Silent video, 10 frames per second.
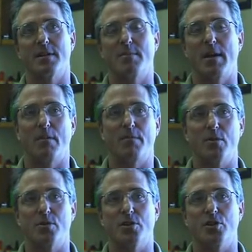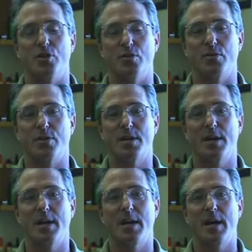male virgin Jews.
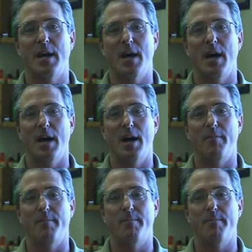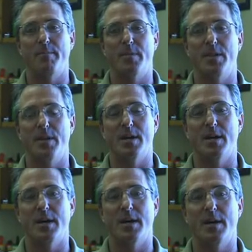
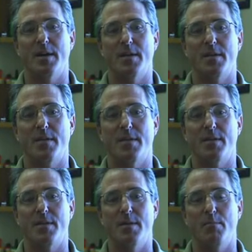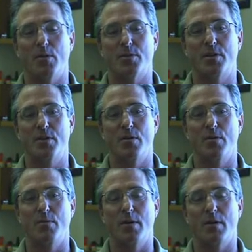The
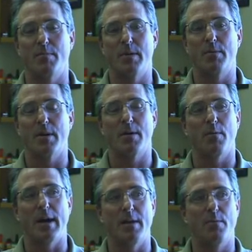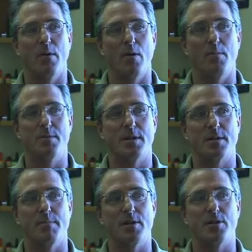multitude will be wearing white robes.
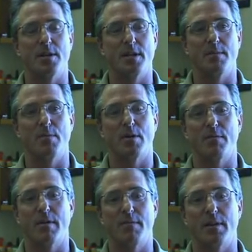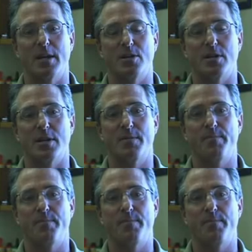It's mentioned in the book of Revelation.